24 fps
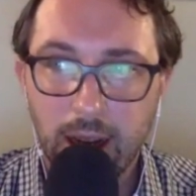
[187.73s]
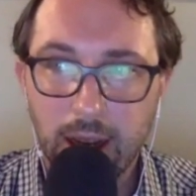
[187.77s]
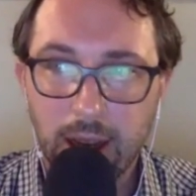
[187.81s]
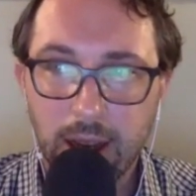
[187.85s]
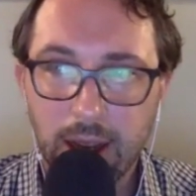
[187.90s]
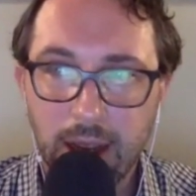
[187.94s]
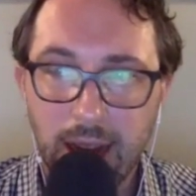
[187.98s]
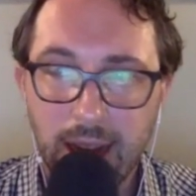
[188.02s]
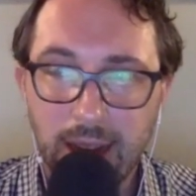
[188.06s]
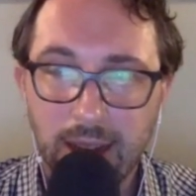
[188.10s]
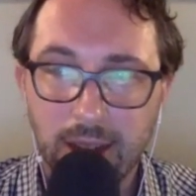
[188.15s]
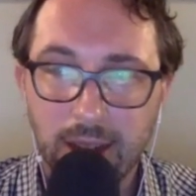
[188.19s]

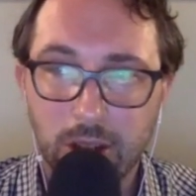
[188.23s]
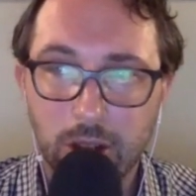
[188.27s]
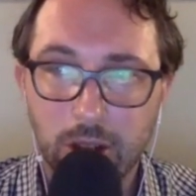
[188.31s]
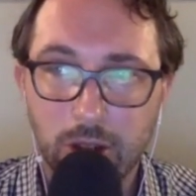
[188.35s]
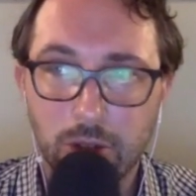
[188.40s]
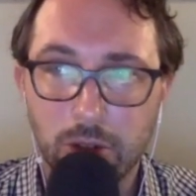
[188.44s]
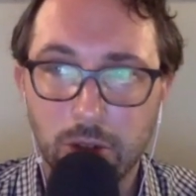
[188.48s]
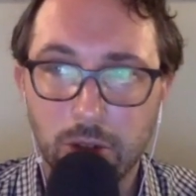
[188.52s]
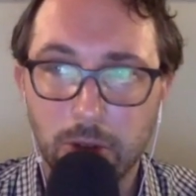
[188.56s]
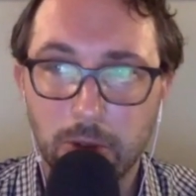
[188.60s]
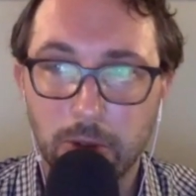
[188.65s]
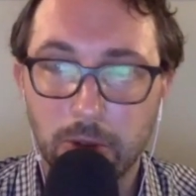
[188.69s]
That's
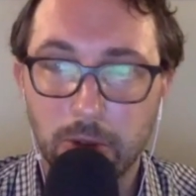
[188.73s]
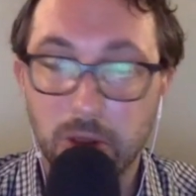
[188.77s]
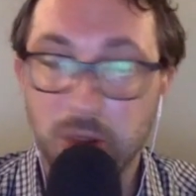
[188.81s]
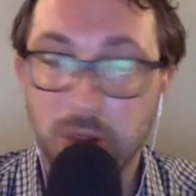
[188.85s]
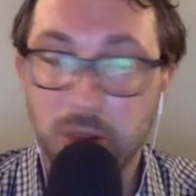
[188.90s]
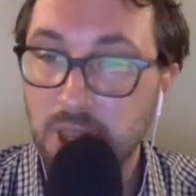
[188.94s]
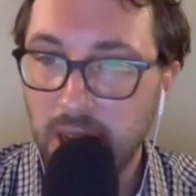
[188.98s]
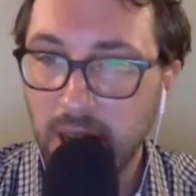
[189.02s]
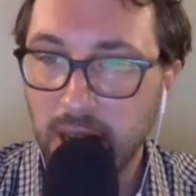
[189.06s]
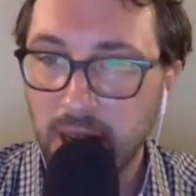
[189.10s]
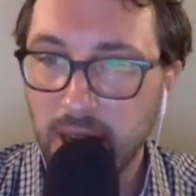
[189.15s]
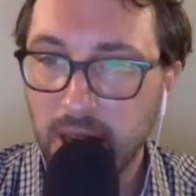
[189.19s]
true for
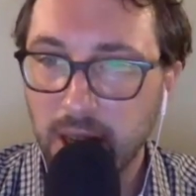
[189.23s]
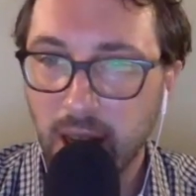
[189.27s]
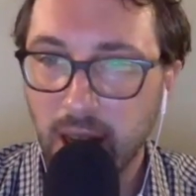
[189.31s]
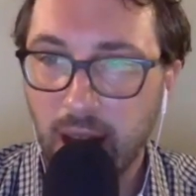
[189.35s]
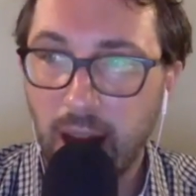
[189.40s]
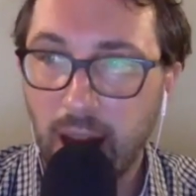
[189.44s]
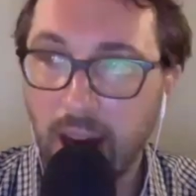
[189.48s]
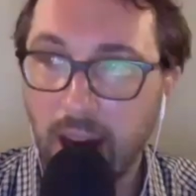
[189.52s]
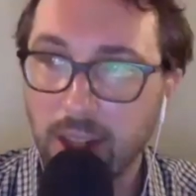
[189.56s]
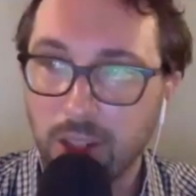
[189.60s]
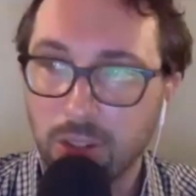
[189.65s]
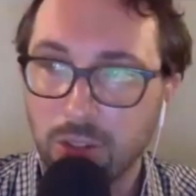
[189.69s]
zinc
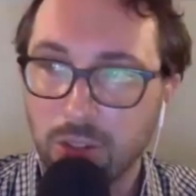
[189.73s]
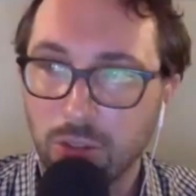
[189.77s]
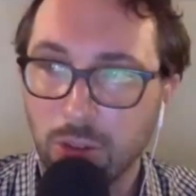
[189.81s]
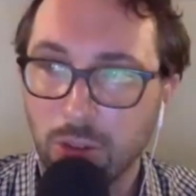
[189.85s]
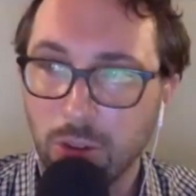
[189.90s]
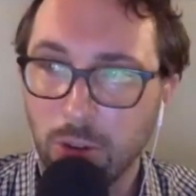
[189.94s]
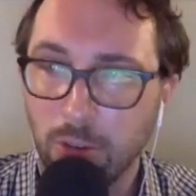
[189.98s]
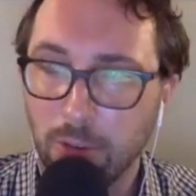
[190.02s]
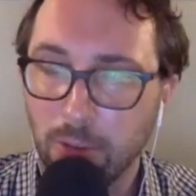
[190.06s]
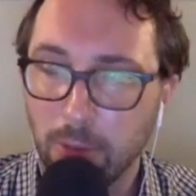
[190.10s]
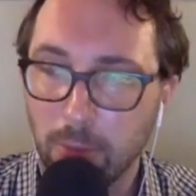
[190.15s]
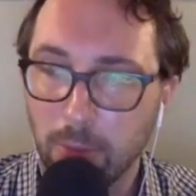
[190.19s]
and it's
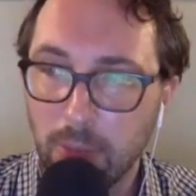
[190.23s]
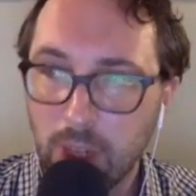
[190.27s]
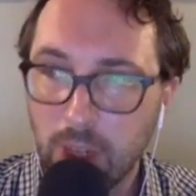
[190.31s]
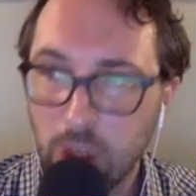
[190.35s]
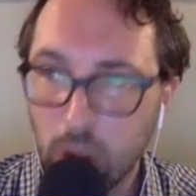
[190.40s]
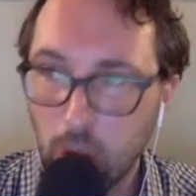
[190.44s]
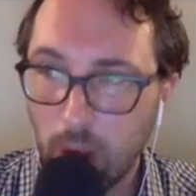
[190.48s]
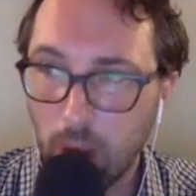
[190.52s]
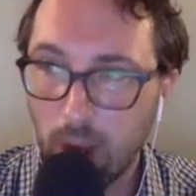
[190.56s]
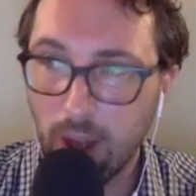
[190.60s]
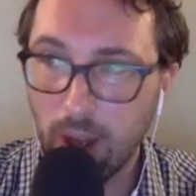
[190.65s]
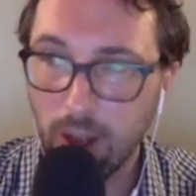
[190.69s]
true for
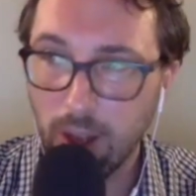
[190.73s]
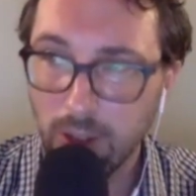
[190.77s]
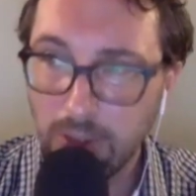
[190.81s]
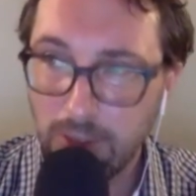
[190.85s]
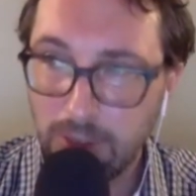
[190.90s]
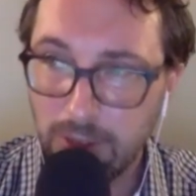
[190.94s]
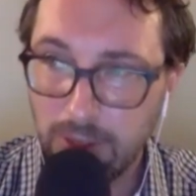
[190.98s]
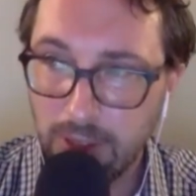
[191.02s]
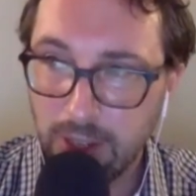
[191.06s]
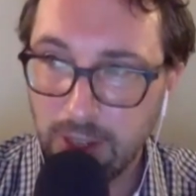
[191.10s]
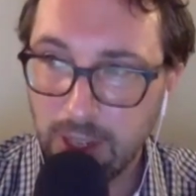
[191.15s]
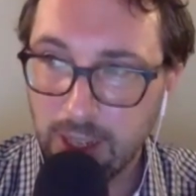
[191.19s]

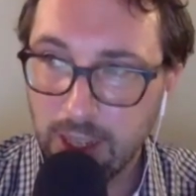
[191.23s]
B12.